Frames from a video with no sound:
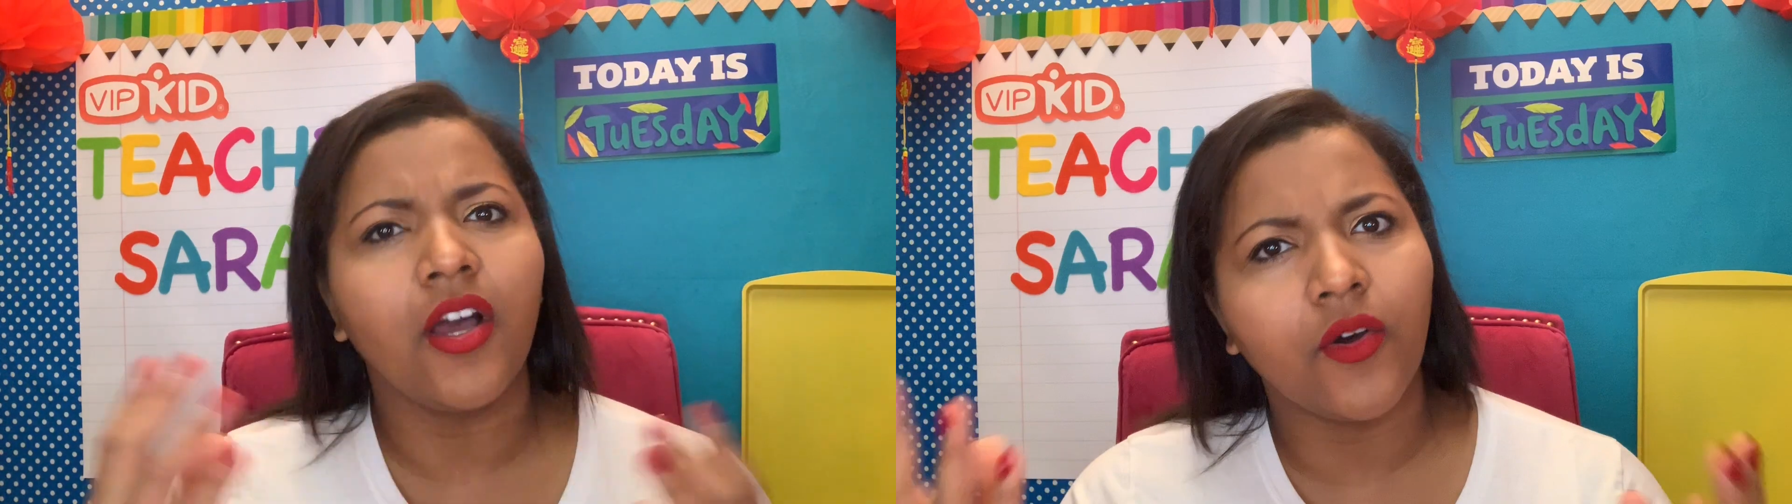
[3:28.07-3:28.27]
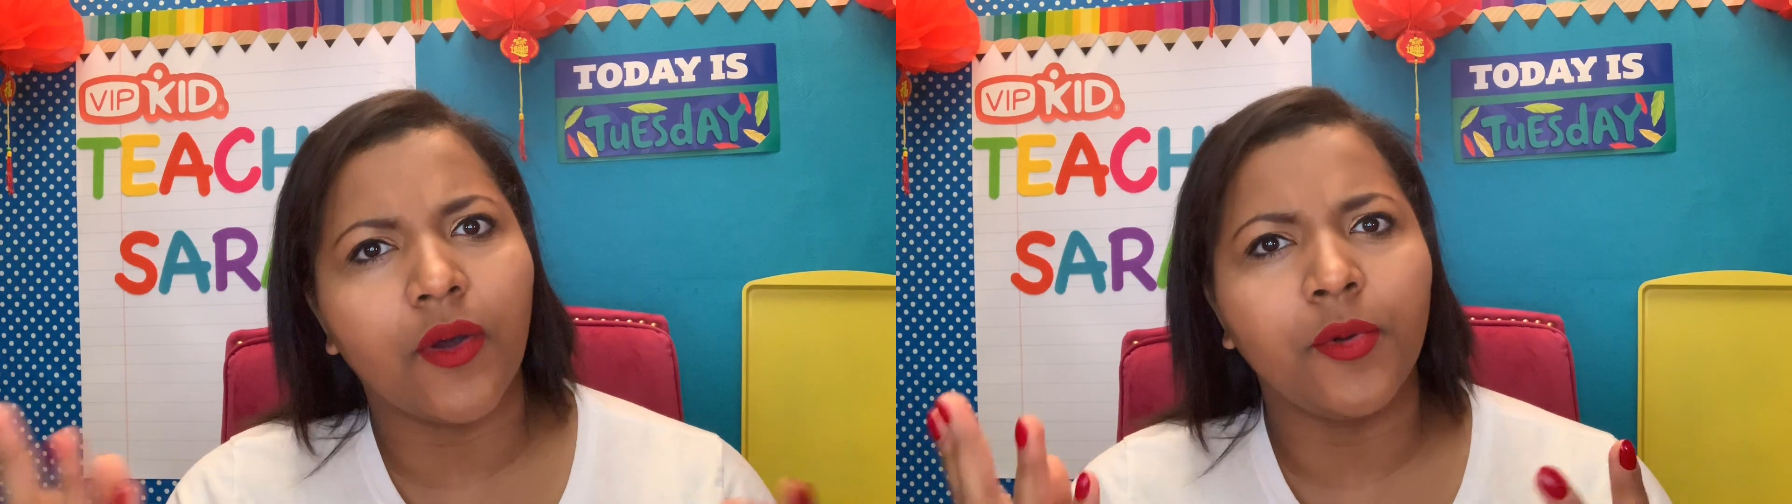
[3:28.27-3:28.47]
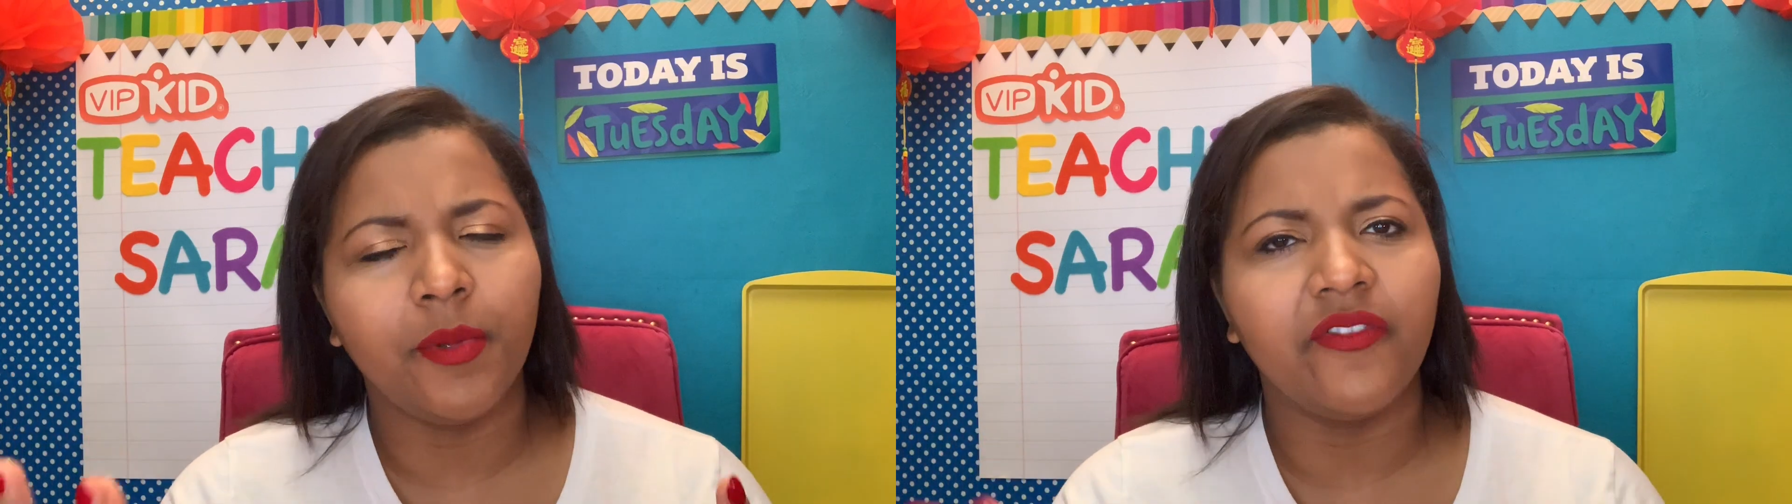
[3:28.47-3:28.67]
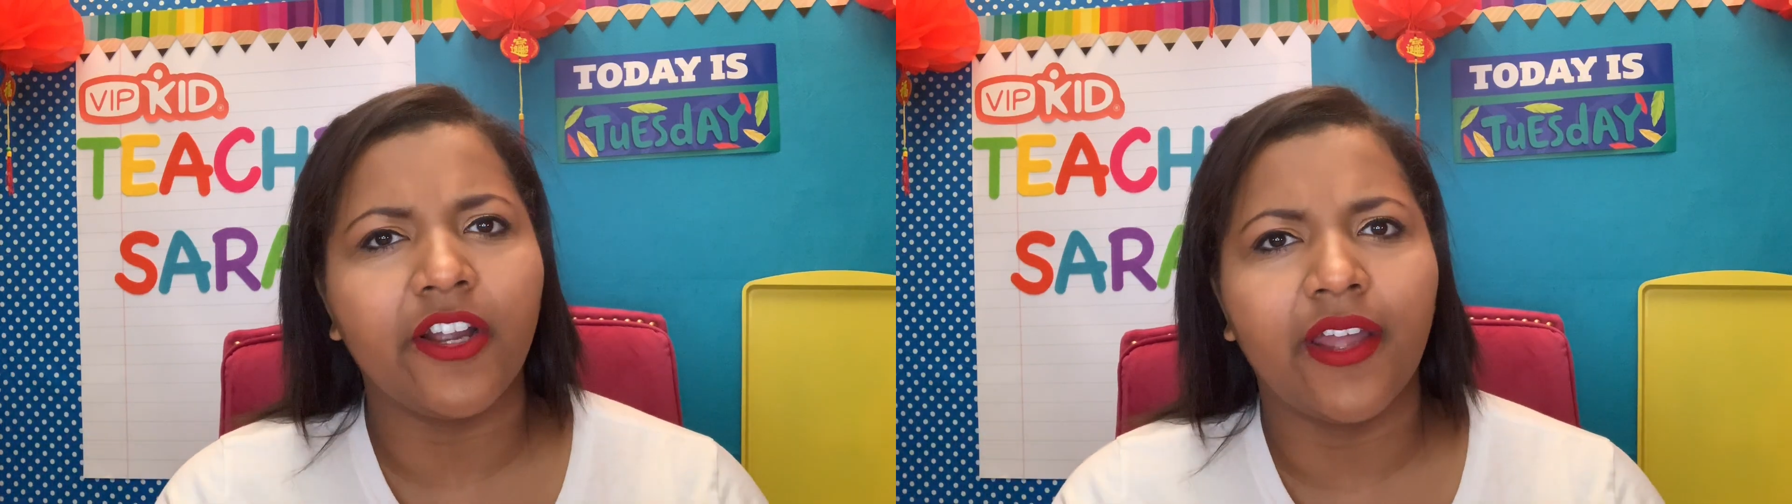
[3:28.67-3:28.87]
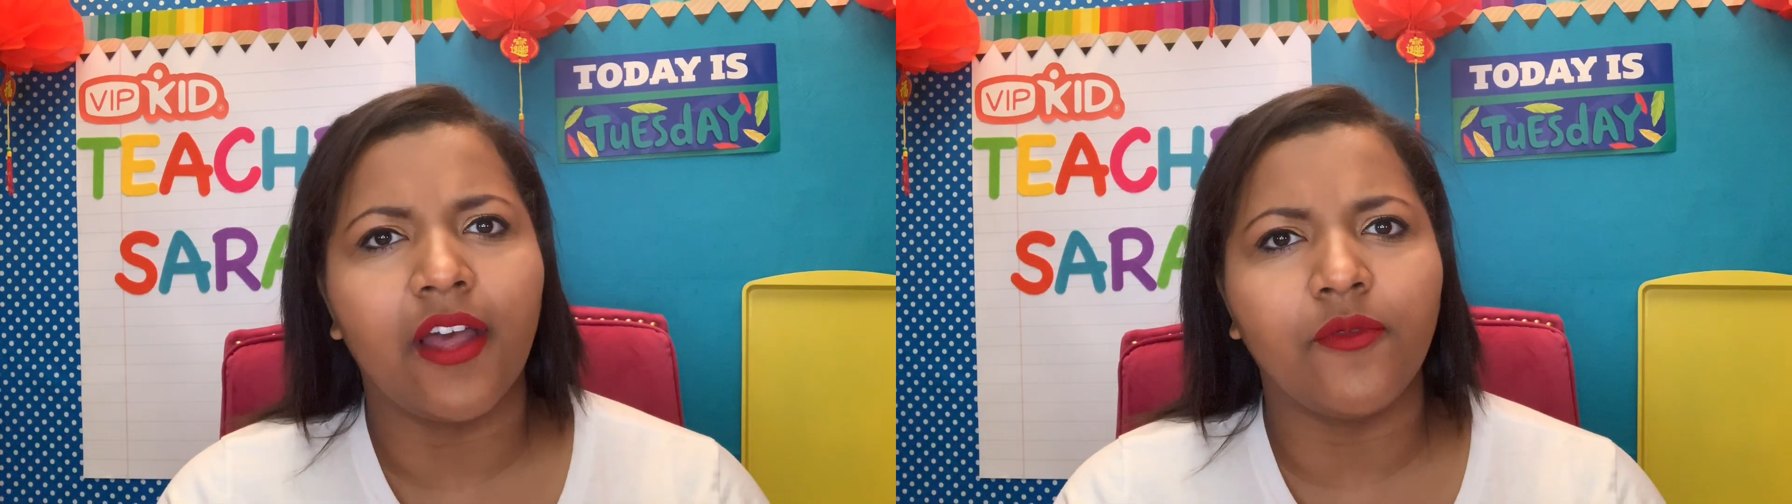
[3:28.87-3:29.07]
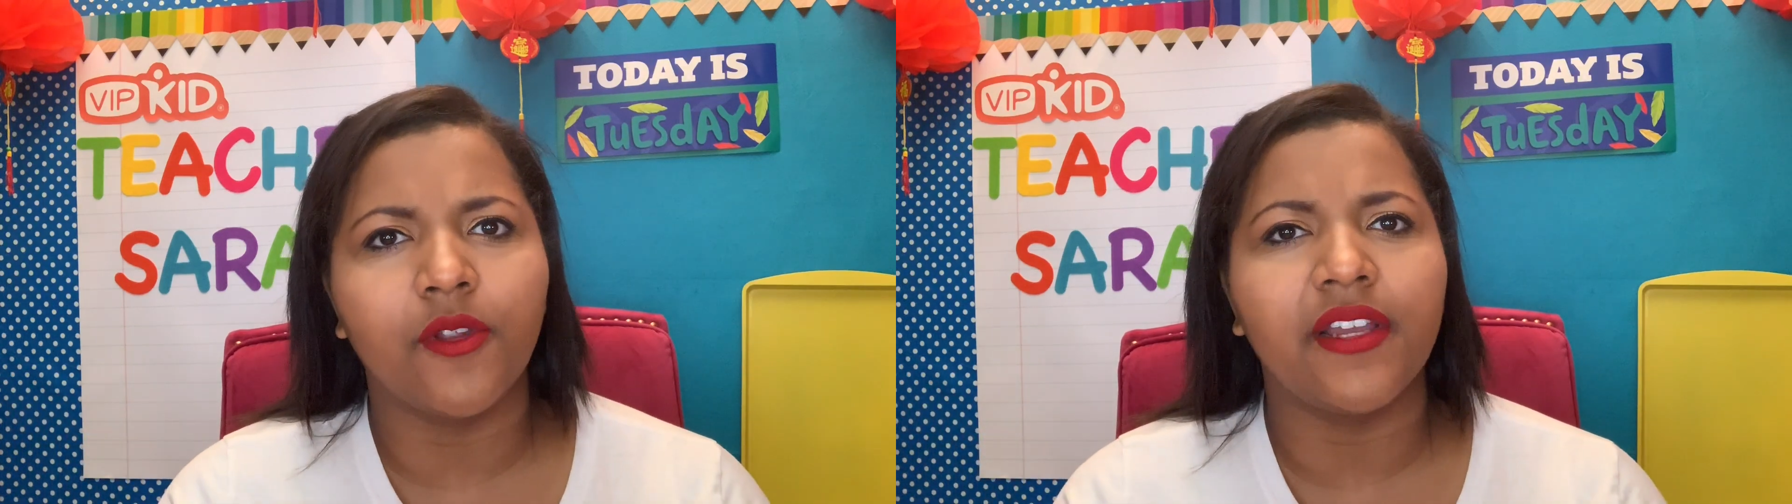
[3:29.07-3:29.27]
oh, it would be very helpful